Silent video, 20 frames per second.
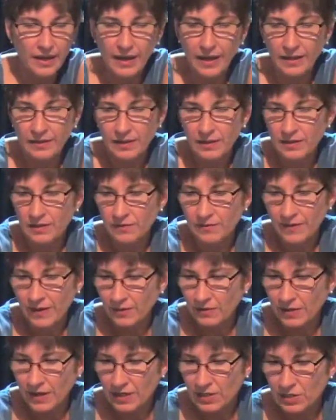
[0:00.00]
And then the
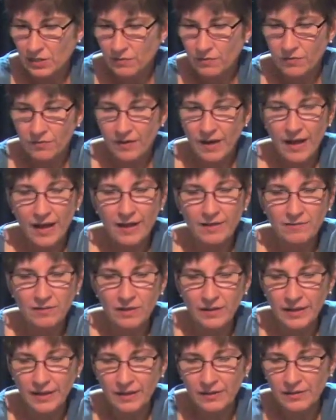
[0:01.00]
foundation 5,
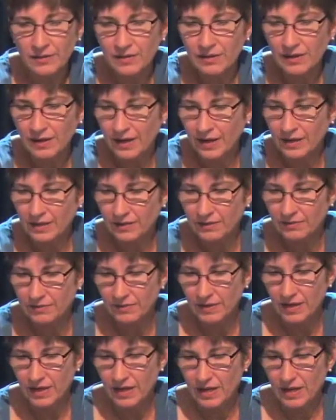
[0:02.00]
look how they're kind of